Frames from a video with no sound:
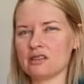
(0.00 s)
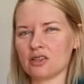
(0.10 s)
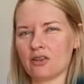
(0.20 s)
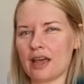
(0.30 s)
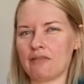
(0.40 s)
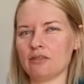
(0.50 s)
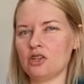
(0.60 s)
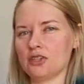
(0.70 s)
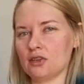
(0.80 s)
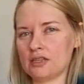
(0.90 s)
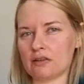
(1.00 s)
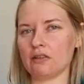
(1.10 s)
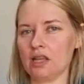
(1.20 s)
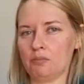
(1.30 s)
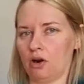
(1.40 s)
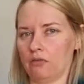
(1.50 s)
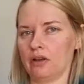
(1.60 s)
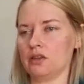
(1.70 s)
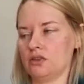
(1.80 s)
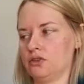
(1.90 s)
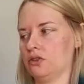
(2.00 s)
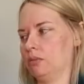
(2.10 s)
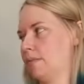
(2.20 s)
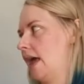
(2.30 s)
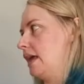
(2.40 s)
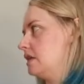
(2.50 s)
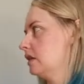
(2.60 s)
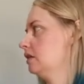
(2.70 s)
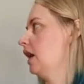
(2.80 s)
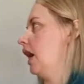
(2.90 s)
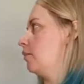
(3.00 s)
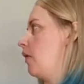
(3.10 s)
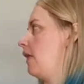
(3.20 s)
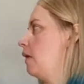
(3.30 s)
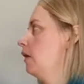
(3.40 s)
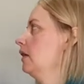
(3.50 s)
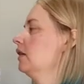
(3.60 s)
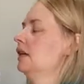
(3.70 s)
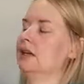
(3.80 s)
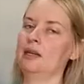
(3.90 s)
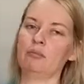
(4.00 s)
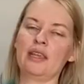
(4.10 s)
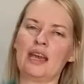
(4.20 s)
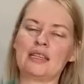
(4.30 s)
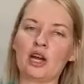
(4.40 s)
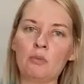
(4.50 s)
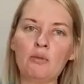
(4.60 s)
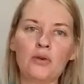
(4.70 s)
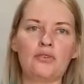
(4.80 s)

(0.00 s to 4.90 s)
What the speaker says: on average. So definitely profit to be made on that one. But yeah, tell me what you